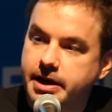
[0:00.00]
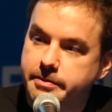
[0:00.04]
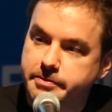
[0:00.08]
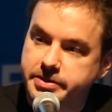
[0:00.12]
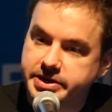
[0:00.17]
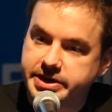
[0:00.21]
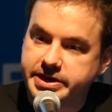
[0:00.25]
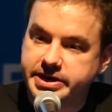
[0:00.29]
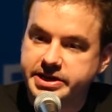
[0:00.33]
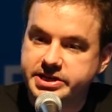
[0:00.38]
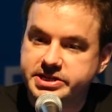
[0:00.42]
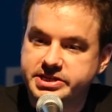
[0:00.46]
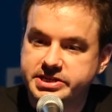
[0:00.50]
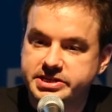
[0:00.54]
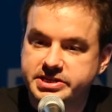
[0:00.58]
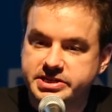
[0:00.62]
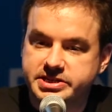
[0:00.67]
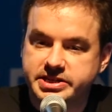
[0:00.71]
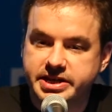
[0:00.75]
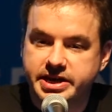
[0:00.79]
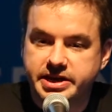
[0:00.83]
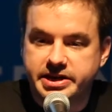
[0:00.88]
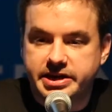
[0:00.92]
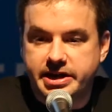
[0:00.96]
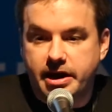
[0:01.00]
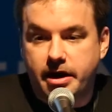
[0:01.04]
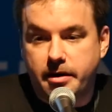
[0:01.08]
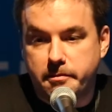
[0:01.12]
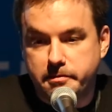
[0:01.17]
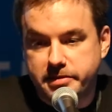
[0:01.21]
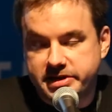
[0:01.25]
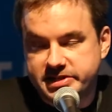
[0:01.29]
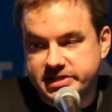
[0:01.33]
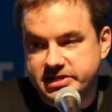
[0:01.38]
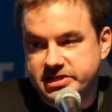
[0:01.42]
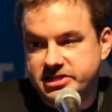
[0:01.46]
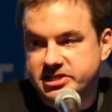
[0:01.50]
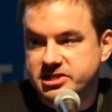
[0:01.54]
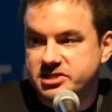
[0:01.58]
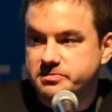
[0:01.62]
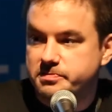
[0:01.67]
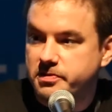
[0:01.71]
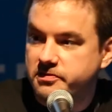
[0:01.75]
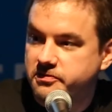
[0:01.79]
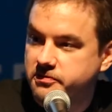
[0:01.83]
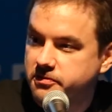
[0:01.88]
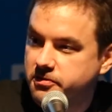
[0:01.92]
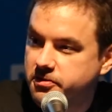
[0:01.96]
applications that got messages
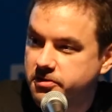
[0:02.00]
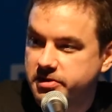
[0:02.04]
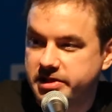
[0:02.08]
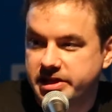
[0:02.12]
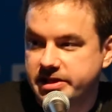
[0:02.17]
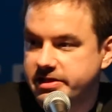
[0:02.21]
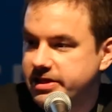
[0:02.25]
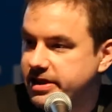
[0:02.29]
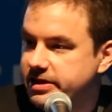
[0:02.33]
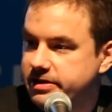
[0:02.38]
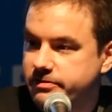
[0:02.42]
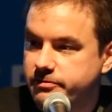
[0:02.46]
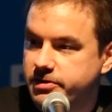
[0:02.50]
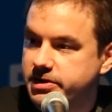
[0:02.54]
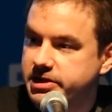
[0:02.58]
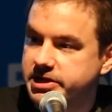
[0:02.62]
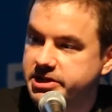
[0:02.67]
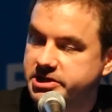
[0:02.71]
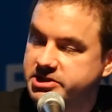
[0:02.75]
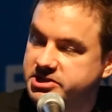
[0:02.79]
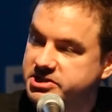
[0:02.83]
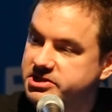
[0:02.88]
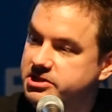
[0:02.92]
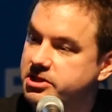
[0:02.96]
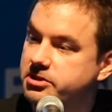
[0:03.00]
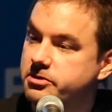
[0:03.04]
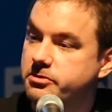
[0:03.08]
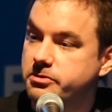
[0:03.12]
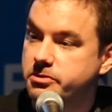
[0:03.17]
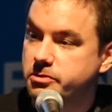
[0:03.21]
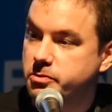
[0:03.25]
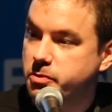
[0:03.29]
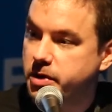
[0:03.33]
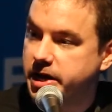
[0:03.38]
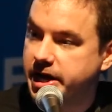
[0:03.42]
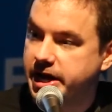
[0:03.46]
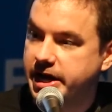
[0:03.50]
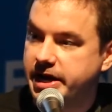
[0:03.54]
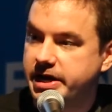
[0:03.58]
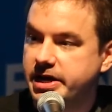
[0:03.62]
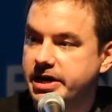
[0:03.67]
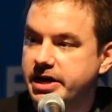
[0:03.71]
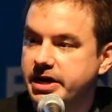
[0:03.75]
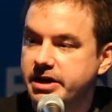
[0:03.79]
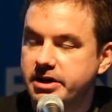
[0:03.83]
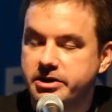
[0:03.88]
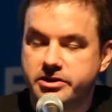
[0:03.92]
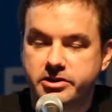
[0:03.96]
before that they really just threw
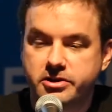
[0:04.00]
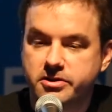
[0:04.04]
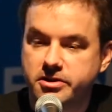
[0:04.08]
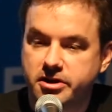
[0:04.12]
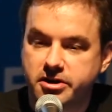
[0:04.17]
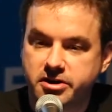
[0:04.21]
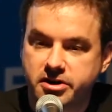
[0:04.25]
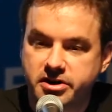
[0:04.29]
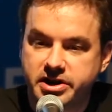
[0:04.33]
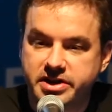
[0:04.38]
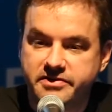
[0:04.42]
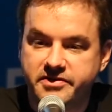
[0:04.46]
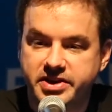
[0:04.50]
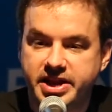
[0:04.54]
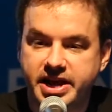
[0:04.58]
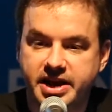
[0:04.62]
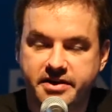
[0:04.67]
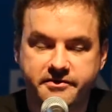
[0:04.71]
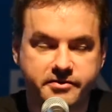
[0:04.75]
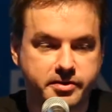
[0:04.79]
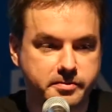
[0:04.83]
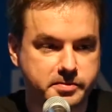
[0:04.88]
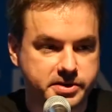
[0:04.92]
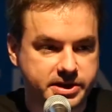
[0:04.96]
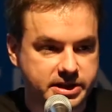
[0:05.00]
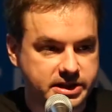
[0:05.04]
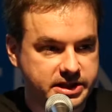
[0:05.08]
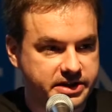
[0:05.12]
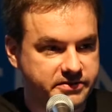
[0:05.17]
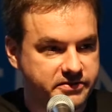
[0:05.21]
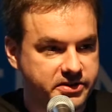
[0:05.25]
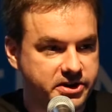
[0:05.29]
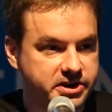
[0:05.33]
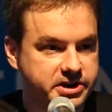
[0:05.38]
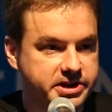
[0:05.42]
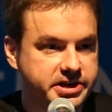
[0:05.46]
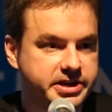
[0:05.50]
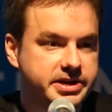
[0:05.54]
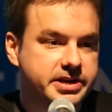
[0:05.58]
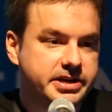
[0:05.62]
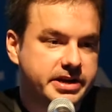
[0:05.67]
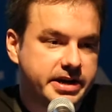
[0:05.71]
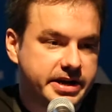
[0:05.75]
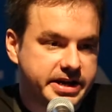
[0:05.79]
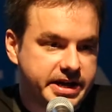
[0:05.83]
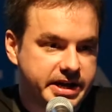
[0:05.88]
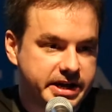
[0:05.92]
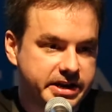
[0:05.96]
away no longer even have them delivered,
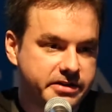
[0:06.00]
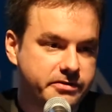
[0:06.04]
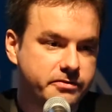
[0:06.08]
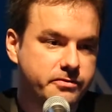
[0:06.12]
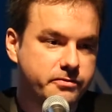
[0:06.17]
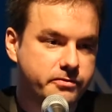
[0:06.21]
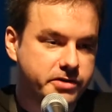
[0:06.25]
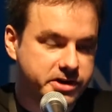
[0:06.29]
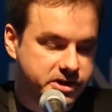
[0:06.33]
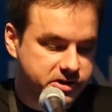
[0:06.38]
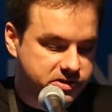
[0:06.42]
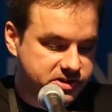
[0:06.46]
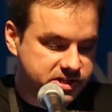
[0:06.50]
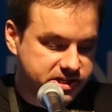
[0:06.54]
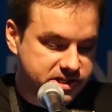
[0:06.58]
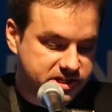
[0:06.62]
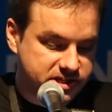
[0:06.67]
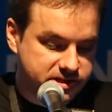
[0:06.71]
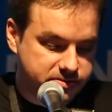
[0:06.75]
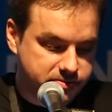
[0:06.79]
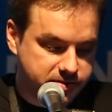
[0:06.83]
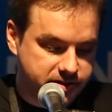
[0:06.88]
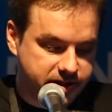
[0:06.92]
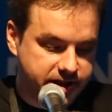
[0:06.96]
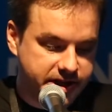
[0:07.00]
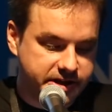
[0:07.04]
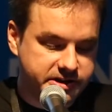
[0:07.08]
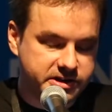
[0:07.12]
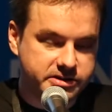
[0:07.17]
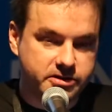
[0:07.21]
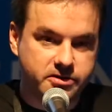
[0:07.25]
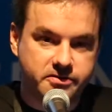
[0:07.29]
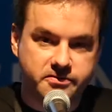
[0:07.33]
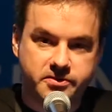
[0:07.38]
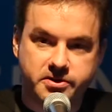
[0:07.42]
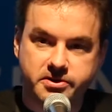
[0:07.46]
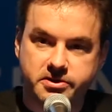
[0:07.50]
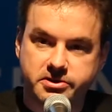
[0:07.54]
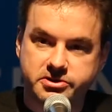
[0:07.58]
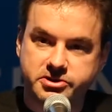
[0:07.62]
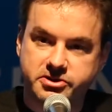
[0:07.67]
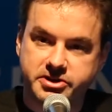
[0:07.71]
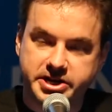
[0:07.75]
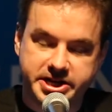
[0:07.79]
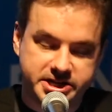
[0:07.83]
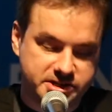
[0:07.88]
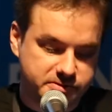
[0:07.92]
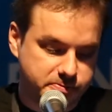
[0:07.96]
again reducing some of that overall
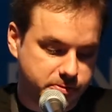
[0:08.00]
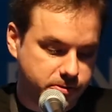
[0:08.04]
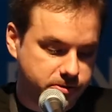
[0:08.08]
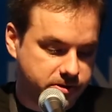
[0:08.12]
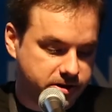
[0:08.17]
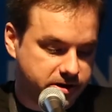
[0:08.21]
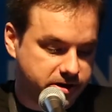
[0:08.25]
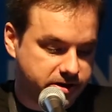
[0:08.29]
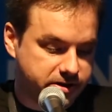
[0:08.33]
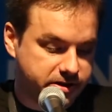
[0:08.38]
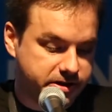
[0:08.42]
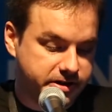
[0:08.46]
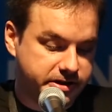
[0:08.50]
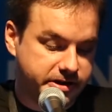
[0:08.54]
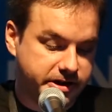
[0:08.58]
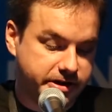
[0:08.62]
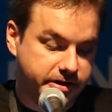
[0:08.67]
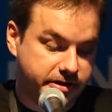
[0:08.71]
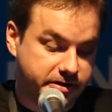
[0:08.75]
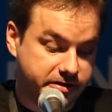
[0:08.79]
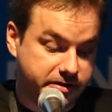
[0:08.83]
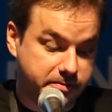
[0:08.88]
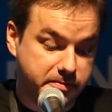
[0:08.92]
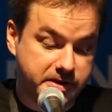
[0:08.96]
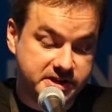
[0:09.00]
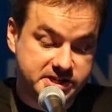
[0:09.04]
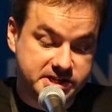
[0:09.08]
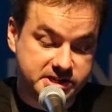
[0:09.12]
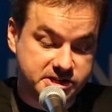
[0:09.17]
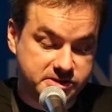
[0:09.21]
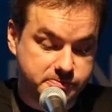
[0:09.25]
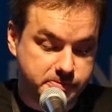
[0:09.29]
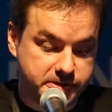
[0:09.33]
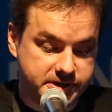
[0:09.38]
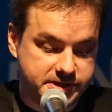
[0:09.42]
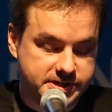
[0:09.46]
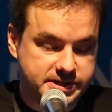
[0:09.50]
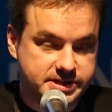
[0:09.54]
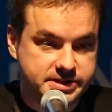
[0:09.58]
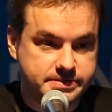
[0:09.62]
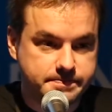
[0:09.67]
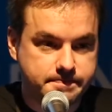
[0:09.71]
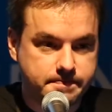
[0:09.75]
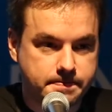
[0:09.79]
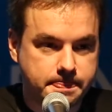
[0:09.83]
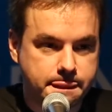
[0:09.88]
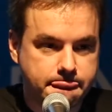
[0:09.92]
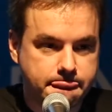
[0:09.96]
transport on the message bus.